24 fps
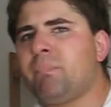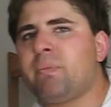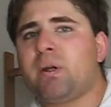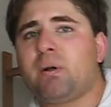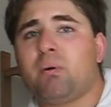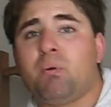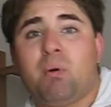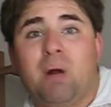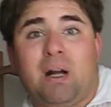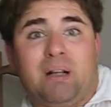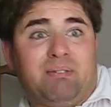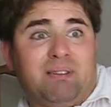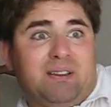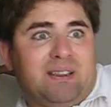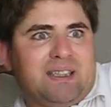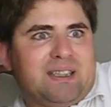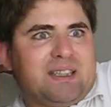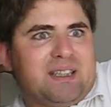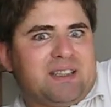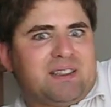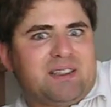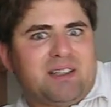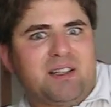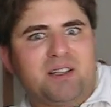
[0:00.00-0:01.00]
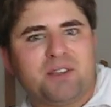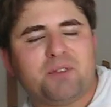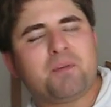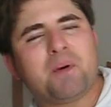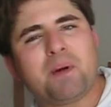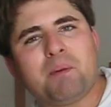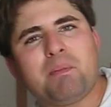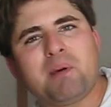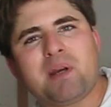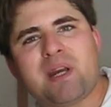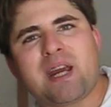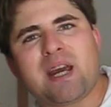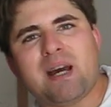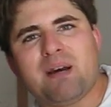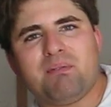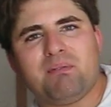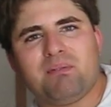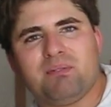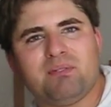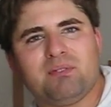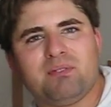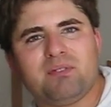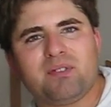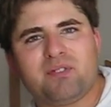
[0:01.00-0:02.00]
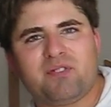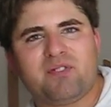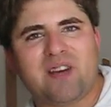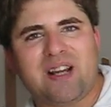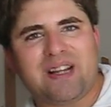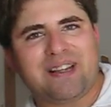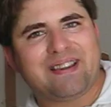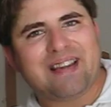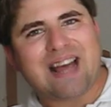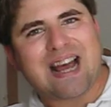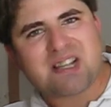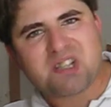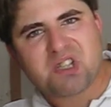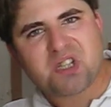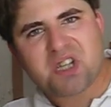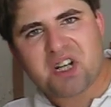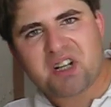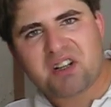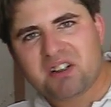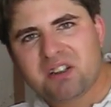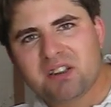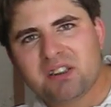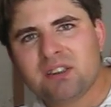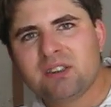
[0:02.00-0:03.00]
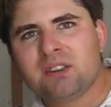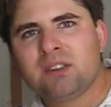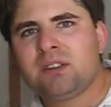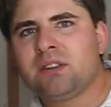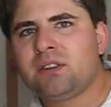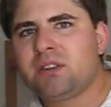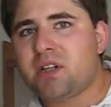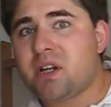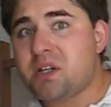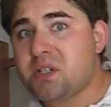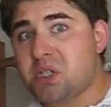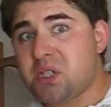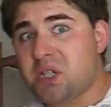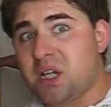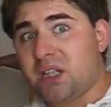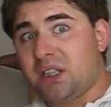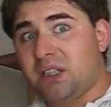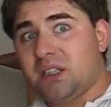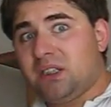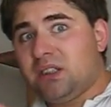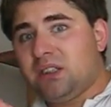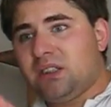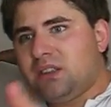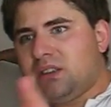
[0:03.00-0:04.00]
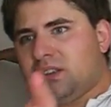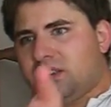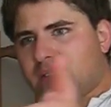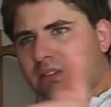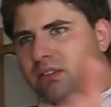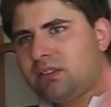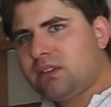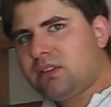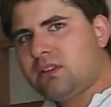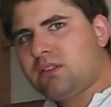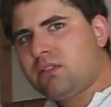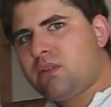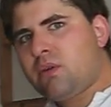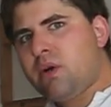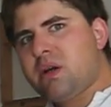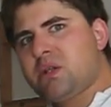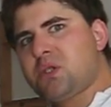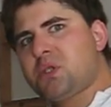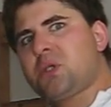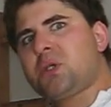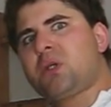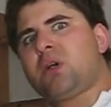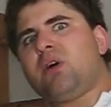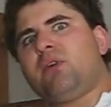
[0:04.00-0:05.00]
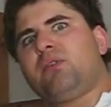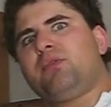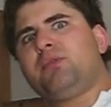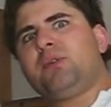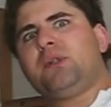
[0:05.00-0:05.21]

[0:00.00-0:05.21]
well, it will become fantastic just in question of